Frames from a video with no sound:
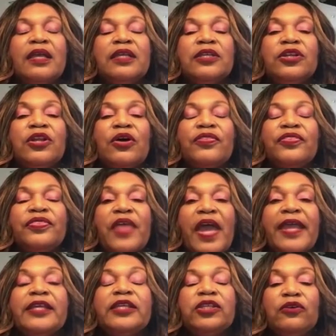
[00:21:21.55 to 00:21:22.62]
you know,
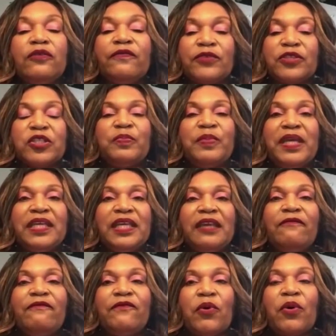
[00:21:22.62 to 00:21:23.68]
thank you for
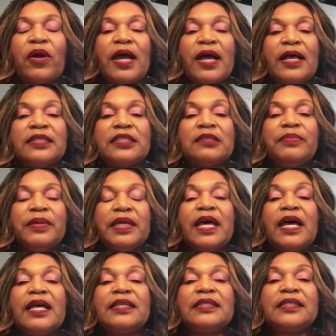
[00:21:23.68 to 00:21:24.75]
speaking for us,
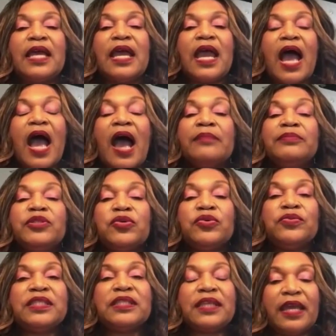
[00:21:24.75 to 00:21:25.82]
because I'm too
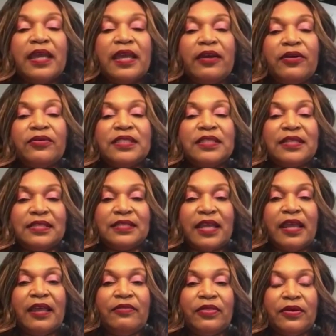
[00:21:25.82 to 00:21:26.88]
scared to
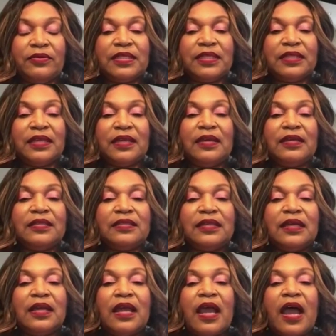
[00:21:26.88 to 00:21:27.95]
say those things.